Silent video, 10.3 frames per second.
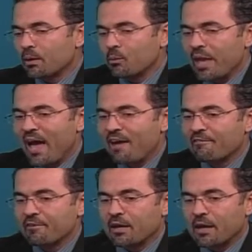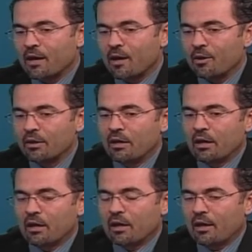we have
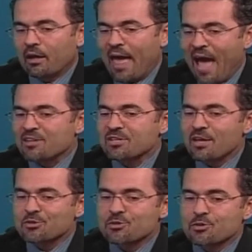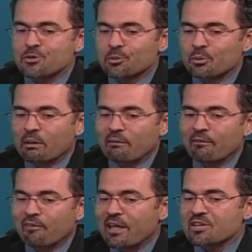access to
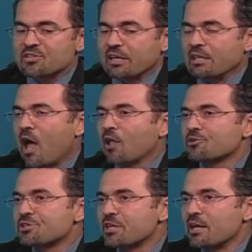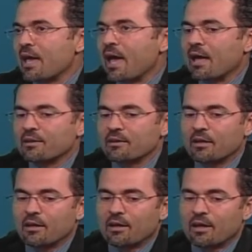the latest technology, and
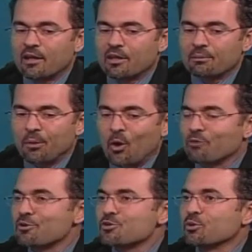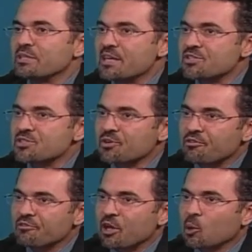artificial discs are
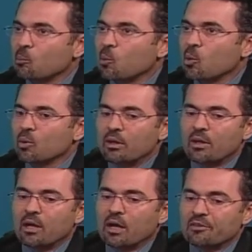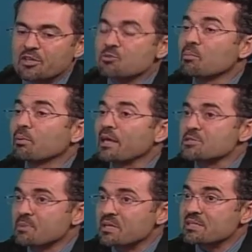available. Disc
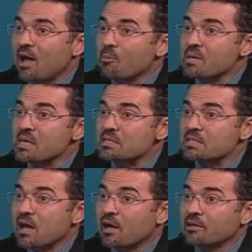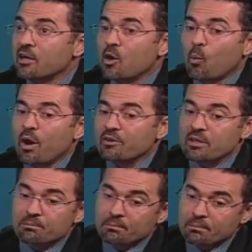replacement is now being done where
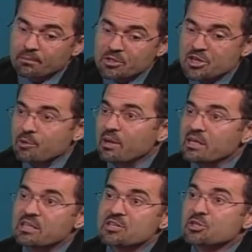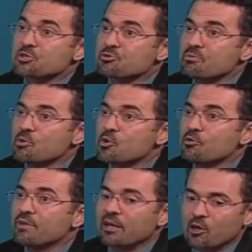the degenerated disc is
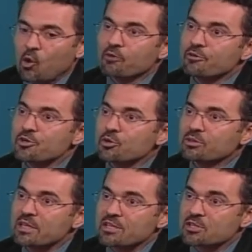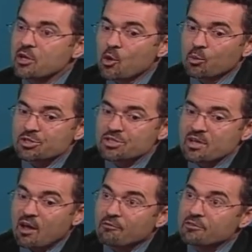removed and an artificial disc, which is
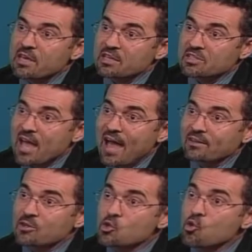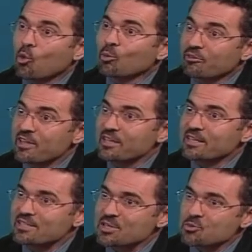of the exact normal
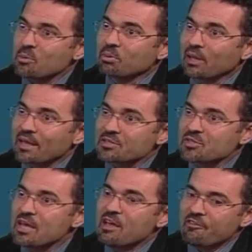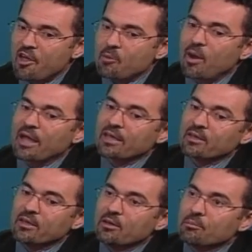thickness, is replaced, thereby
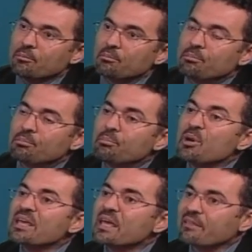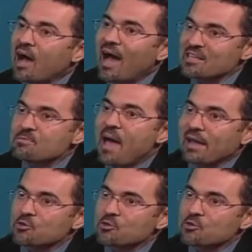bringing the height back.